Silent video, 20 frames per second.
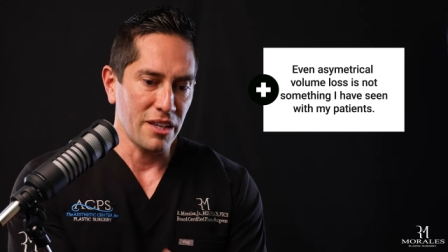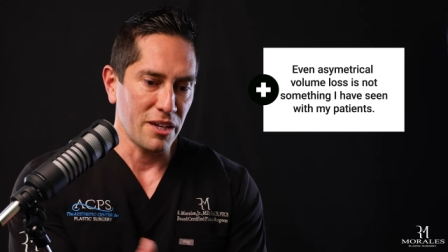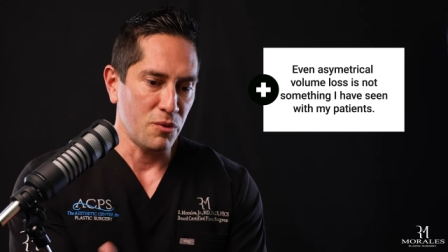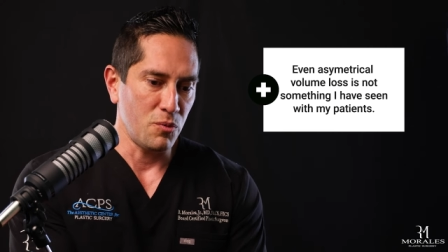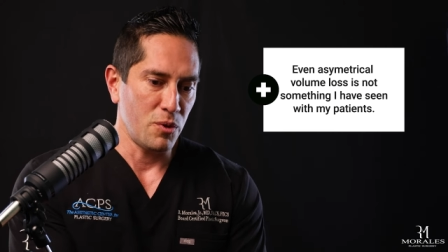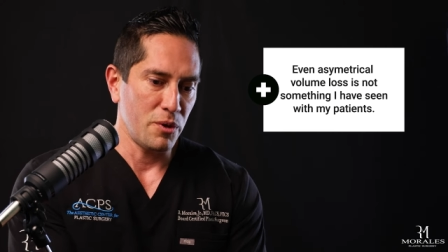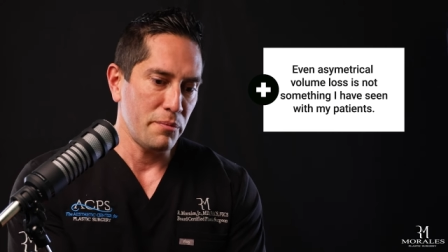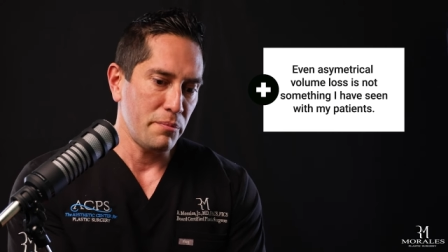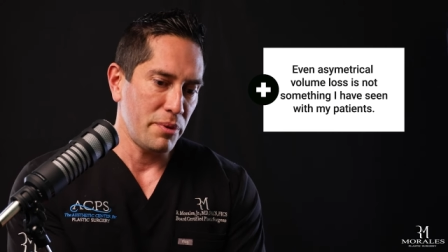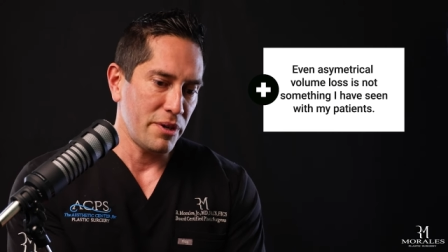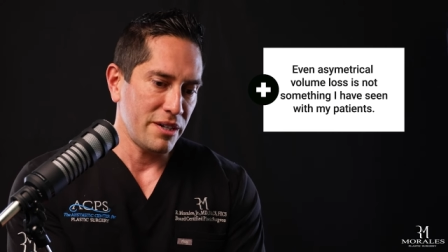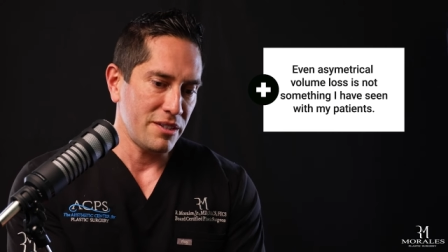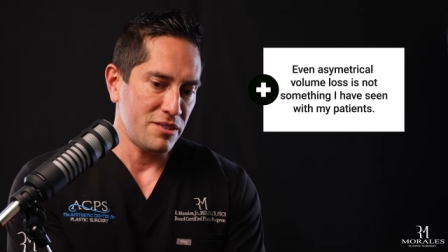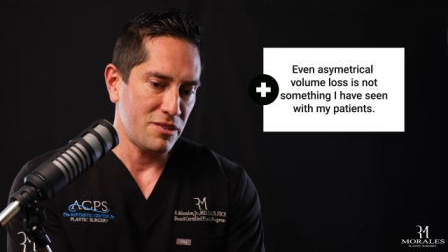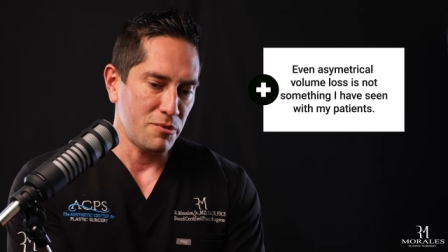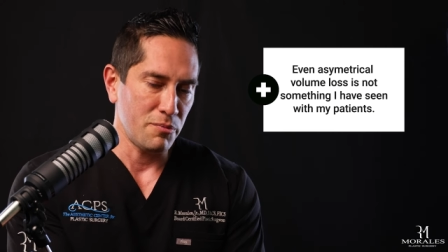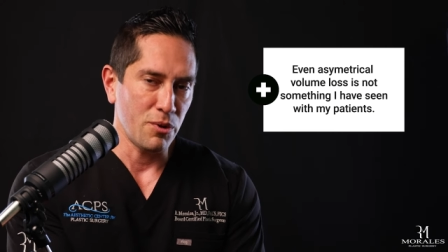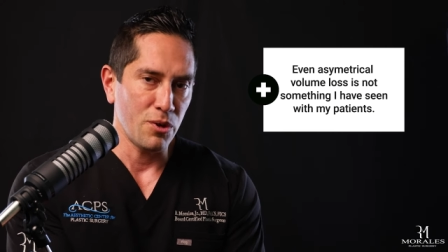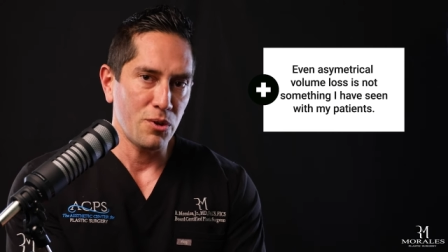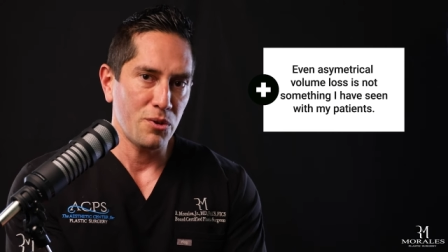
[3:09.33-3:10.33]
like one butt
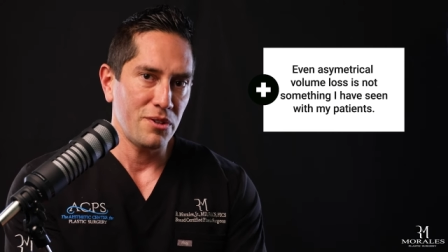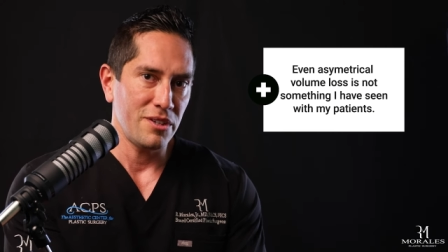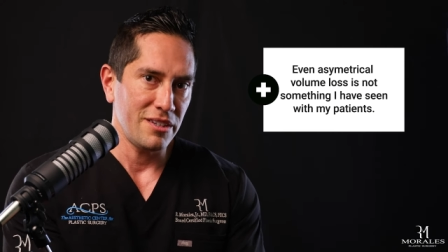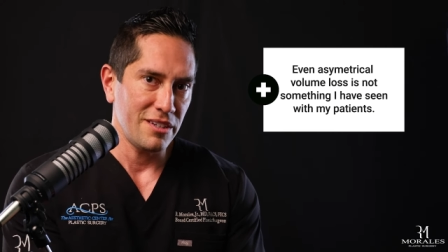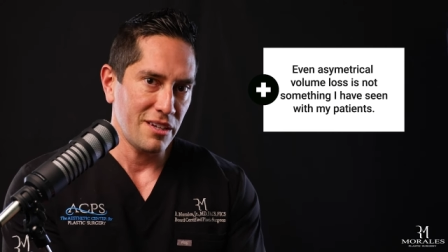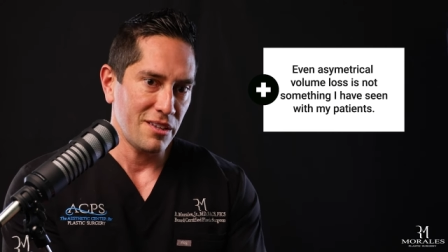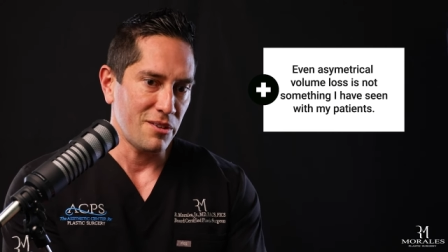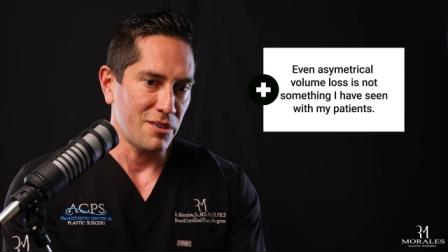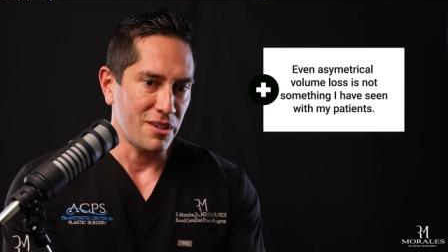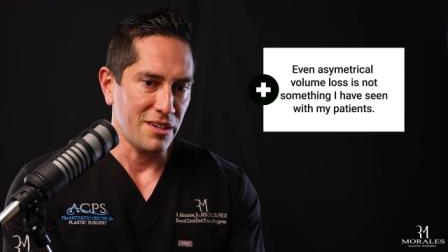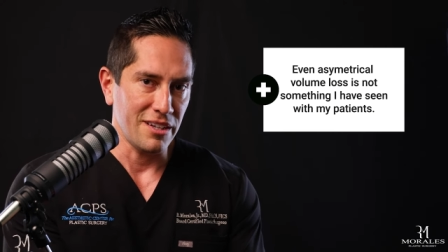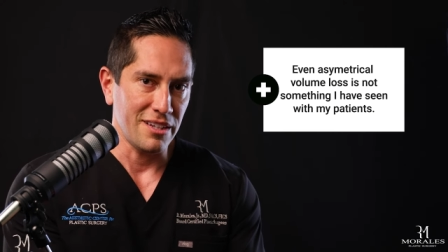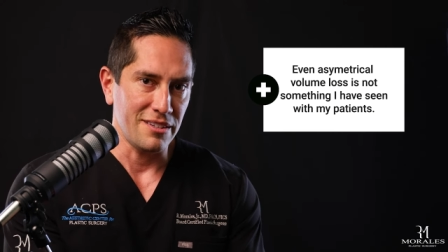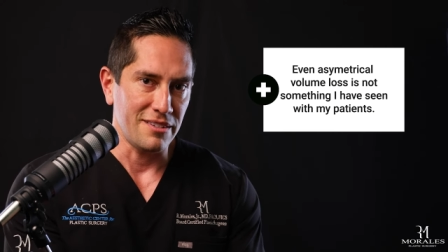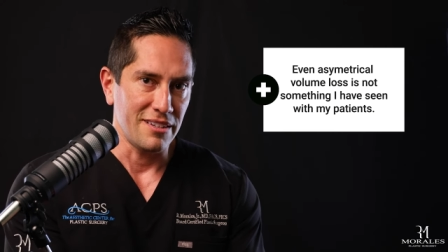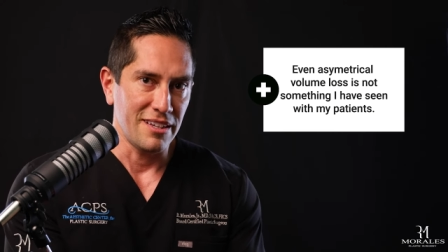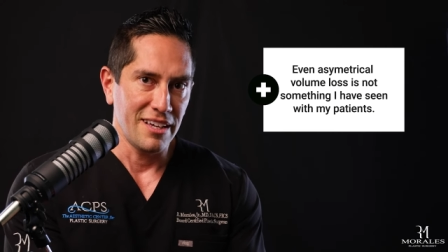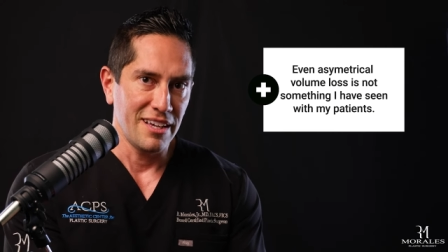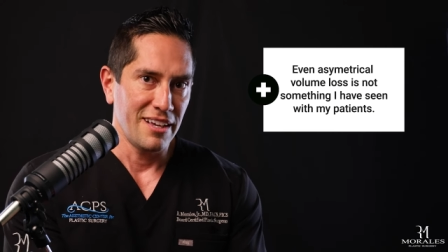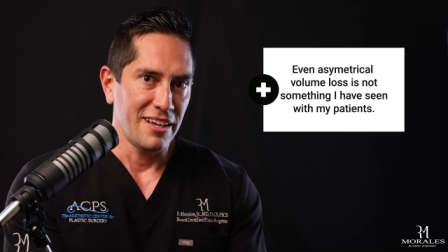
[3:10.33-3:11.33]
smaller than the other.
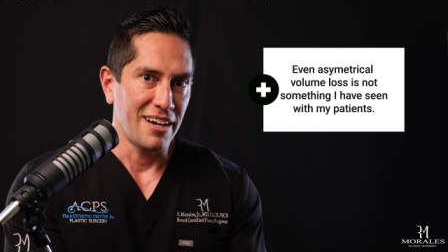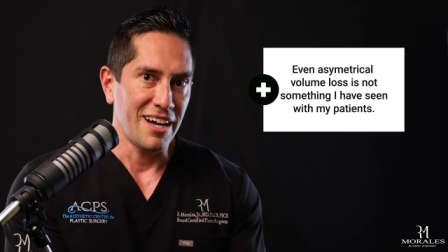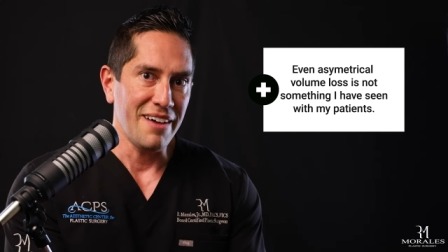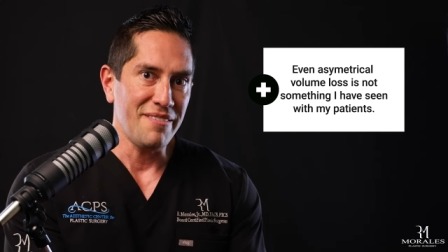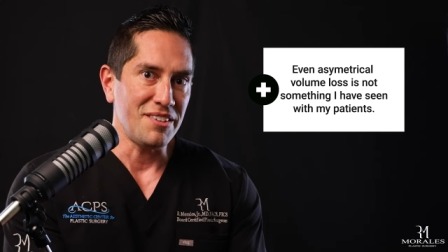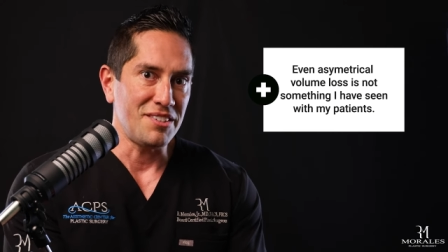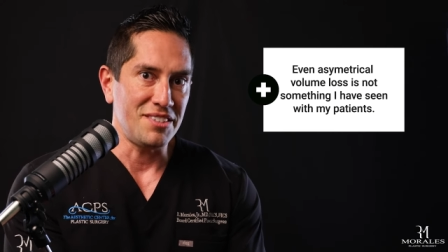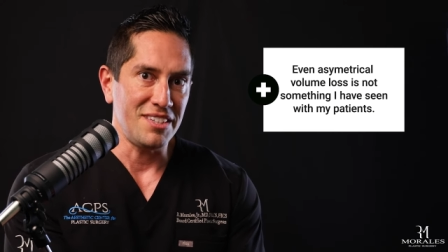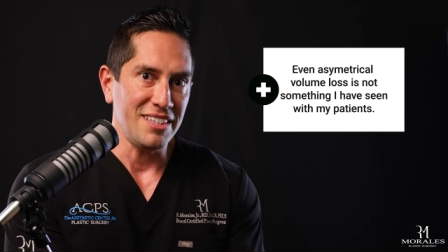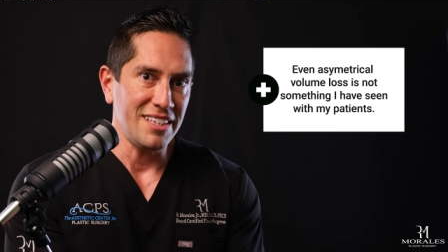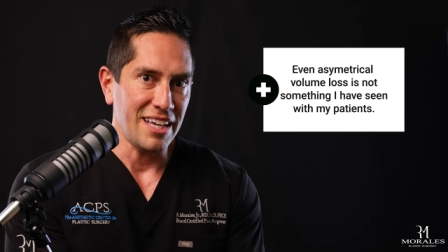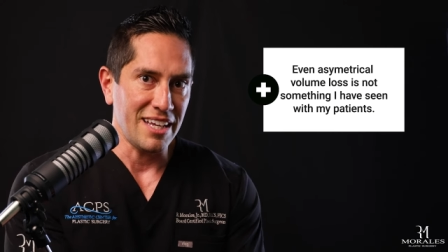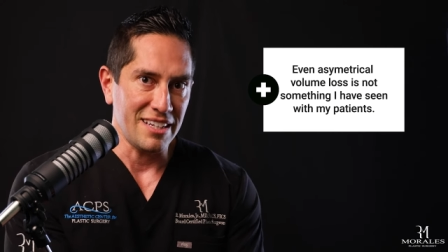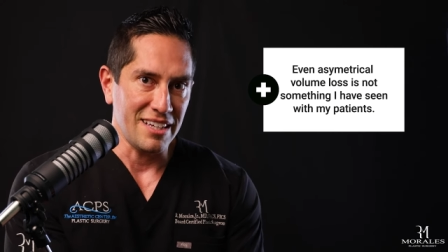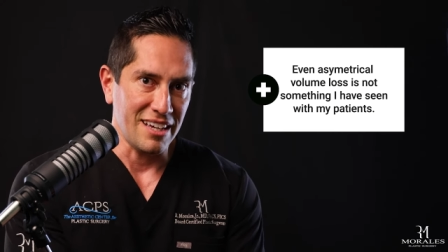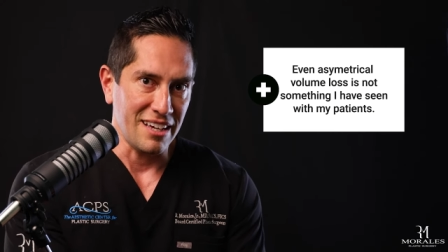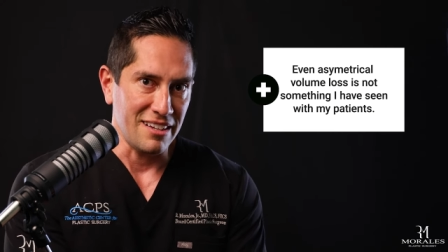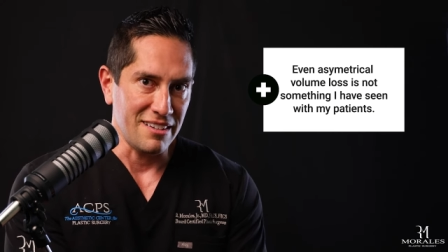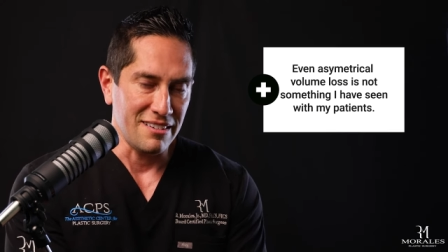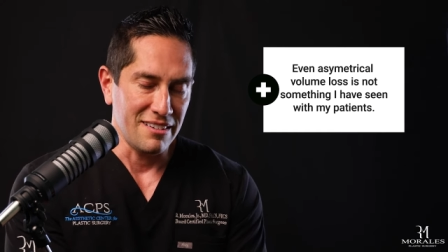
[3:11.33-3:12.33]
I haven't seen that
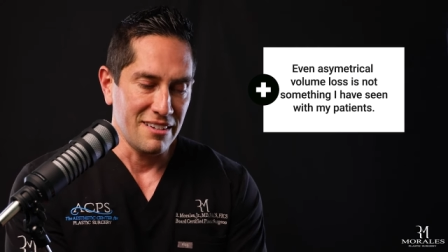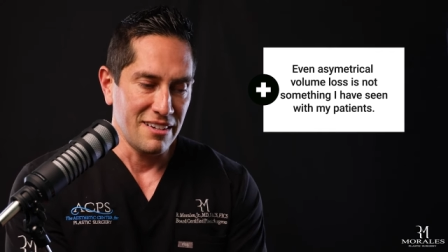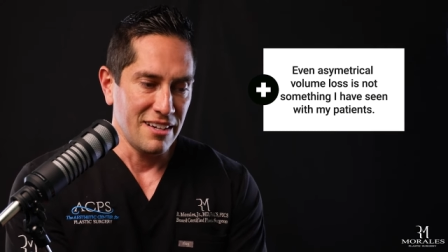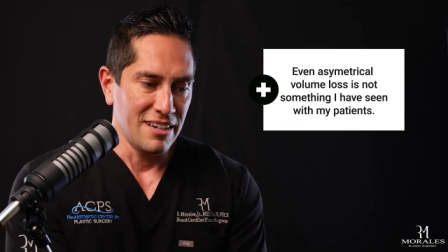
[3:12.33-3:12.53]
yet.